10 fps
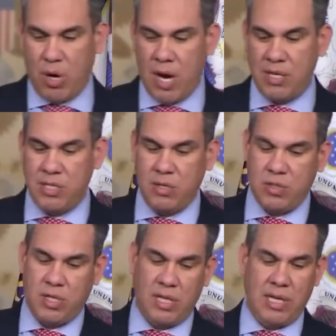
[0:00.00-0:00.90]
surprised.
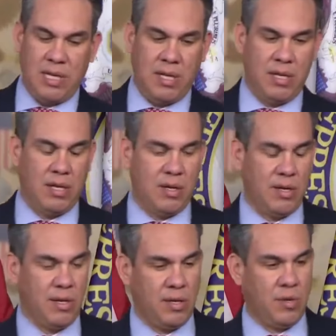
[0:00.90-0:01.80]
Usually,
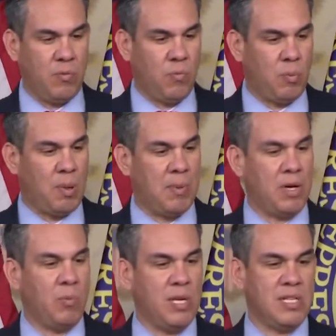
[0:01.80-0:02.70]

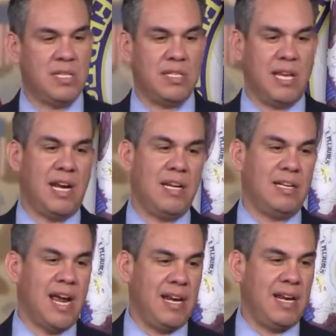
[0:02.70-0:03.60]
Republican witnesses get
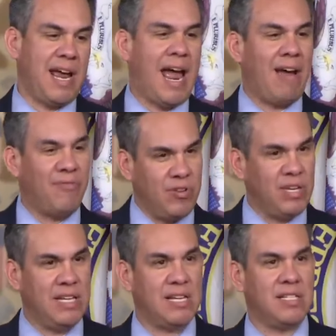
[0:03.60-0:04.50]
indicted after
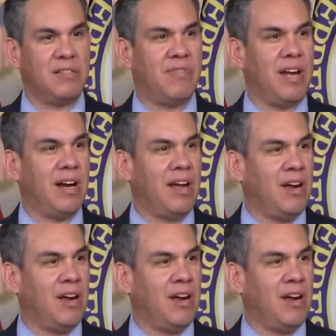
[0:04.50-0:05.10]
they testify to